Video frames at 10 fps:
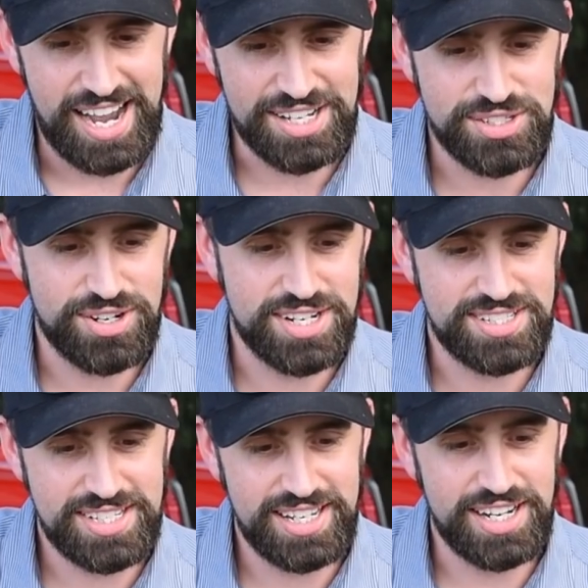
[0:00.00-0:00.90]
I started
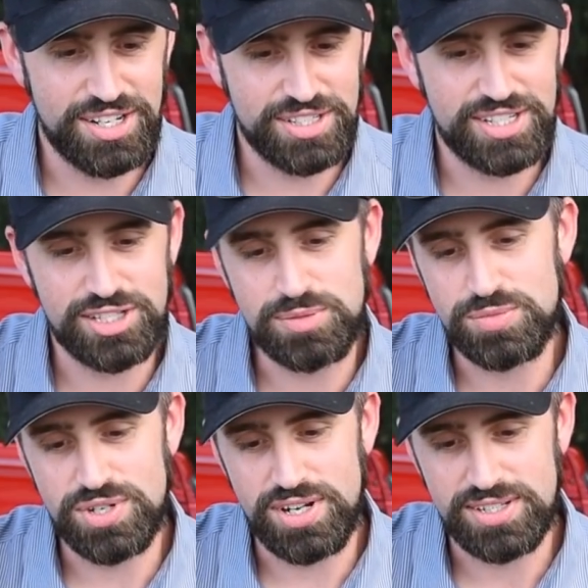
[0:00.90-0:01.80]
seeing other custom
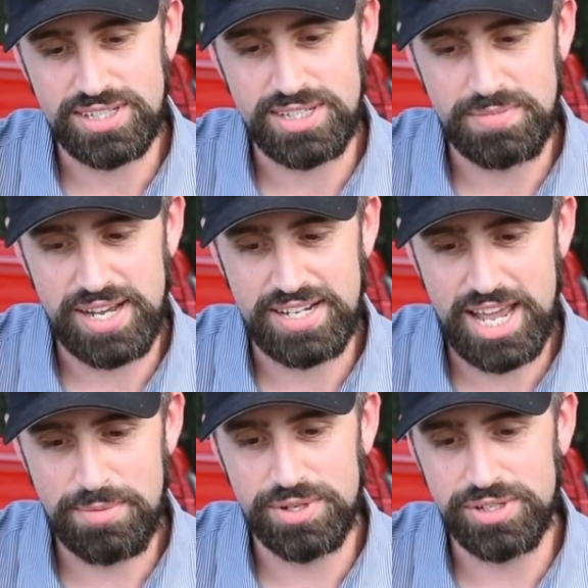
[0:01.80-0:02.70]
trucks in my
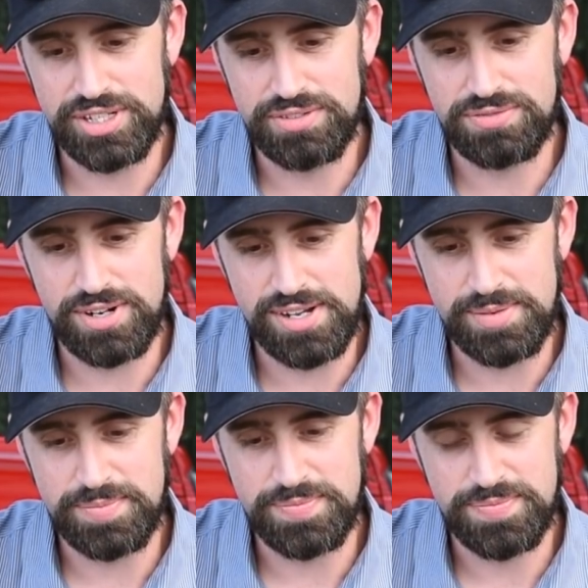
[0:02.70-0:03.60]
neighborhood
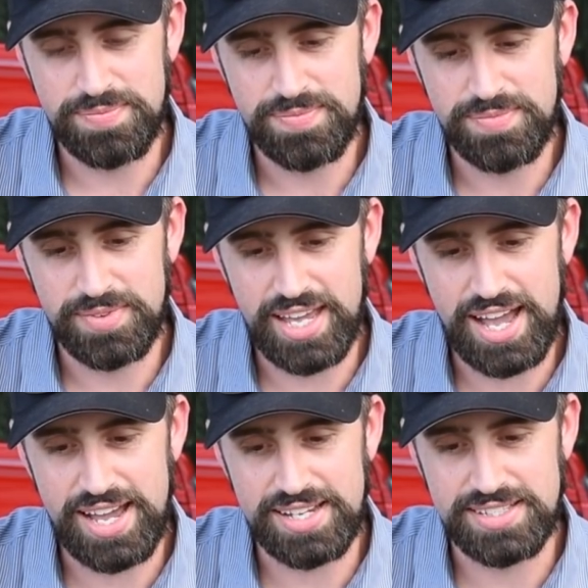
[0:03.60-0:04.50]
from
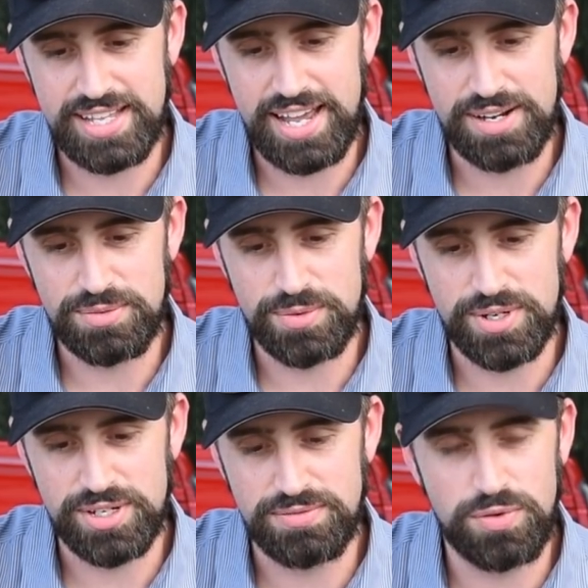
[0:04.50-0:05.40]
guys that
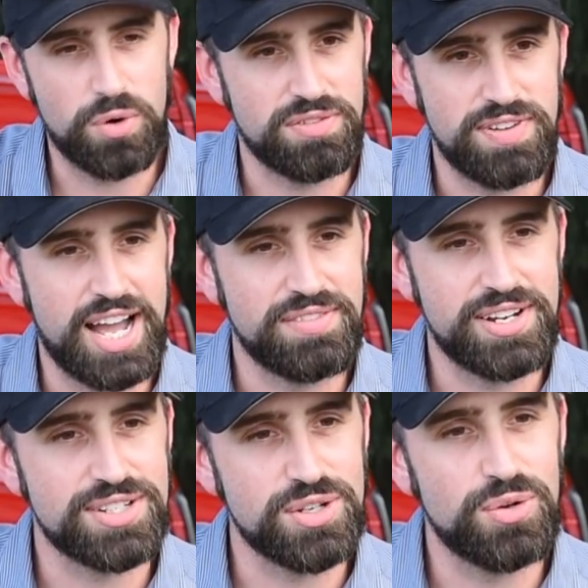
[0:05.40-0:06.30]
were 4 or 5
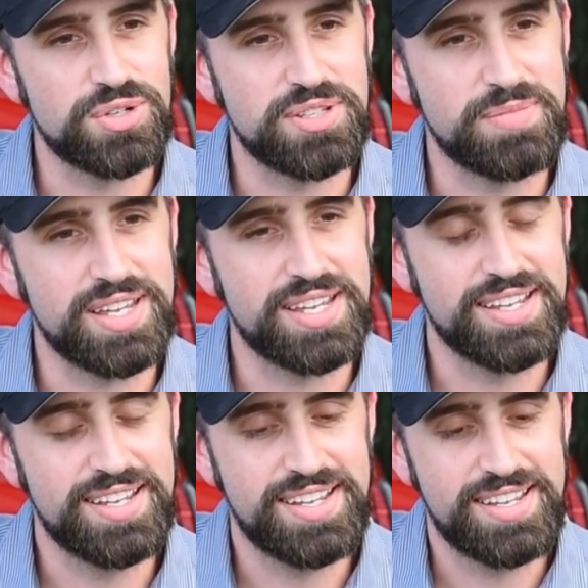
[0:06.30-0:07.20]
years older than me.
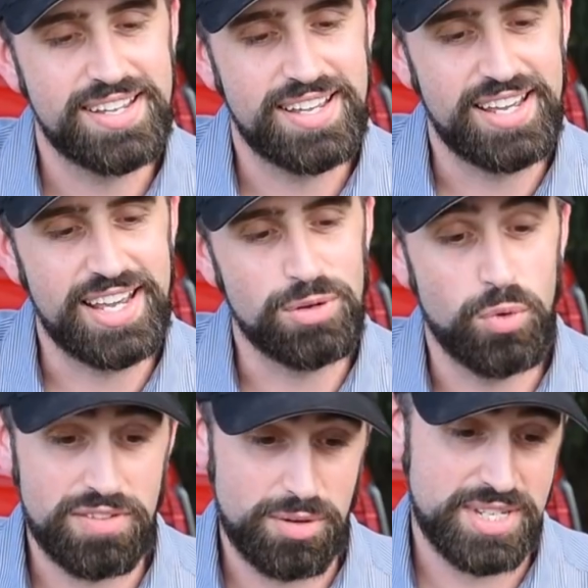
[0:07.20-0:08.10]
And
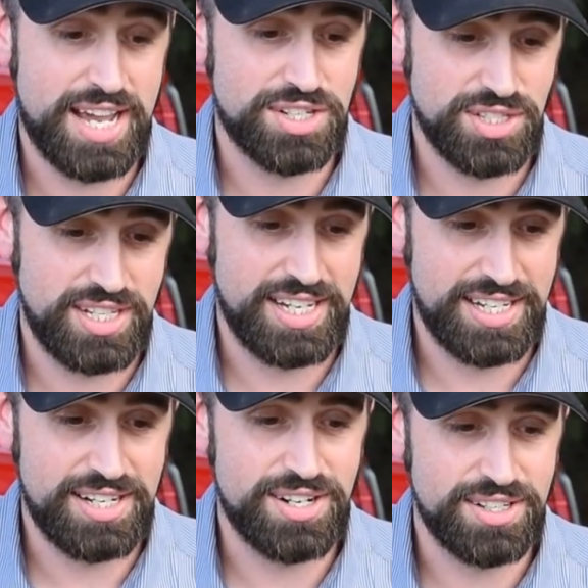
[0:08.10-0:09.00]
one of them is actually
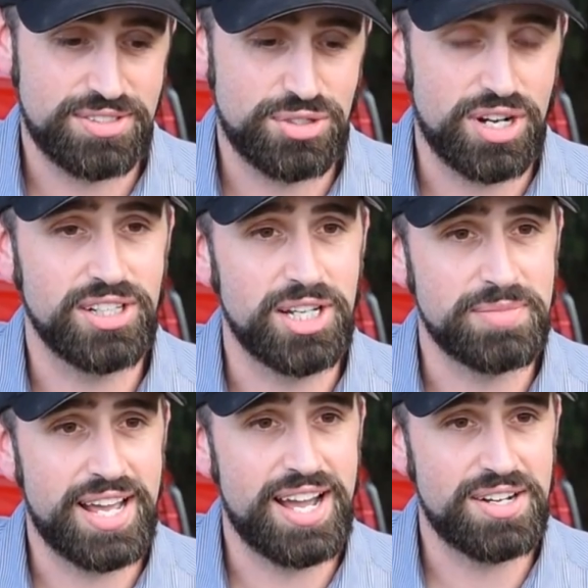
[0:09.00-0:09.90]
in our truck club
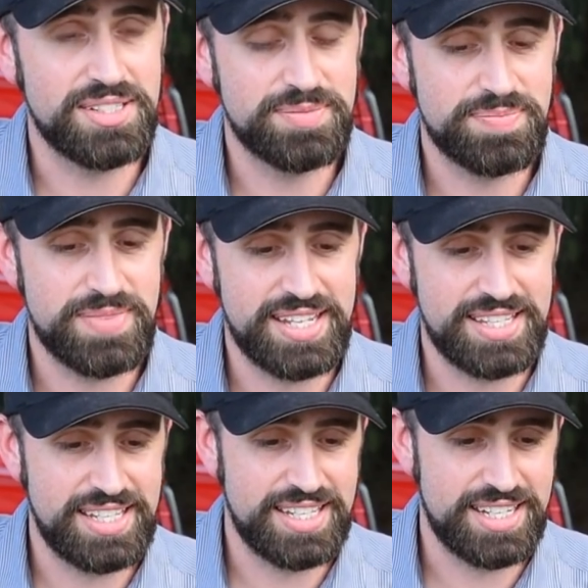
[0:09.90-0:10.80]
now in
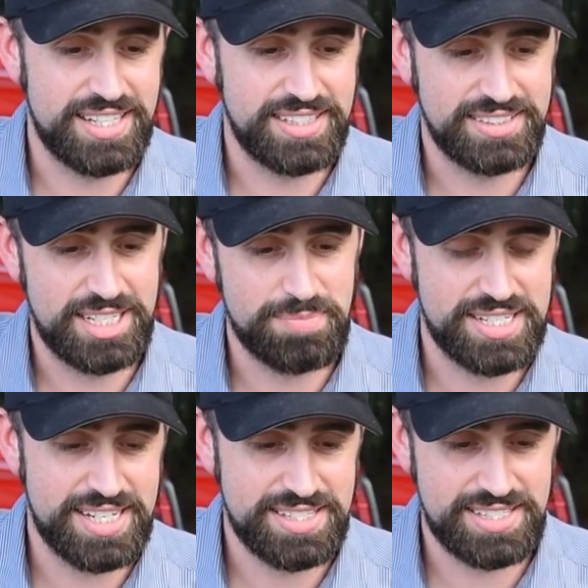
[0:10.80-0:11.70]
my
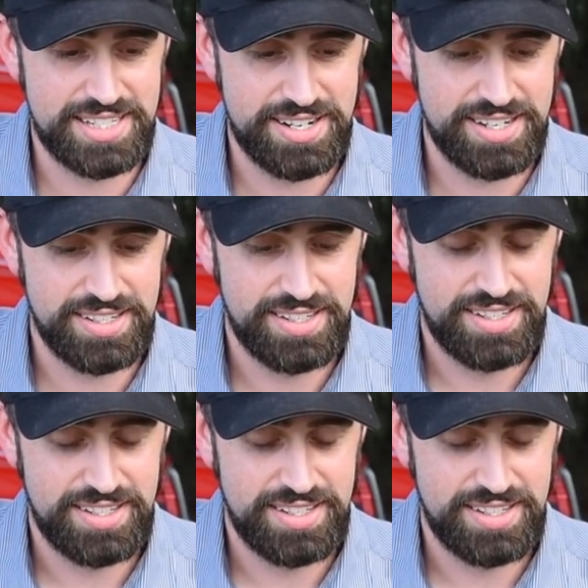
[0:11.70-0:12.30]
Texas area.